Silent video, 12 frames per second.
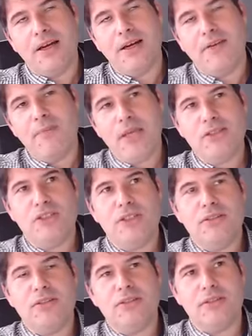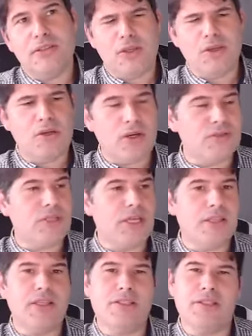I've mentioned, I'll
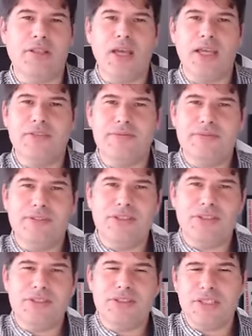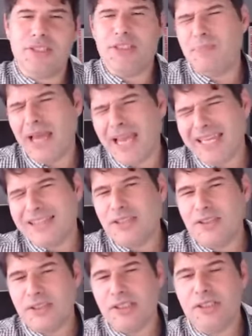take this live series behind
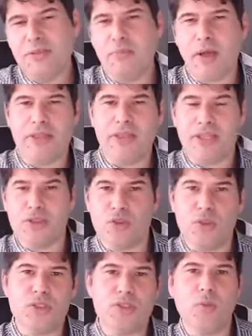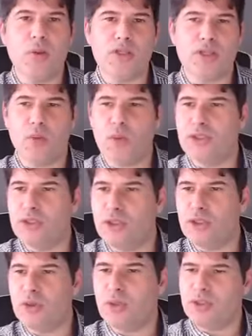the scenes, but I think there's only so much I want to
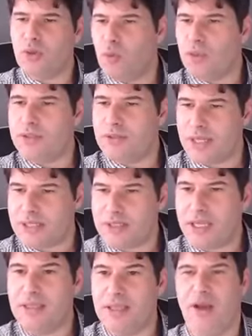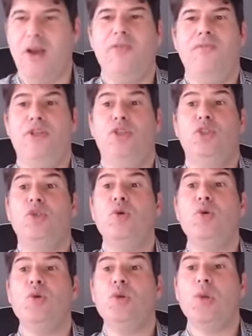do. I don't want to extend it out for
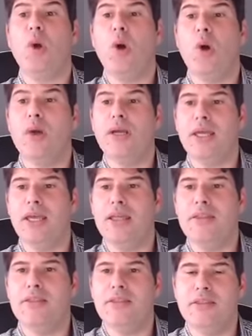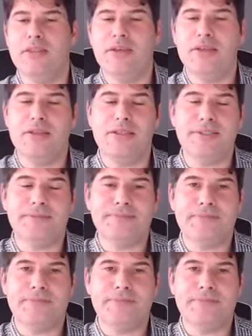too long in the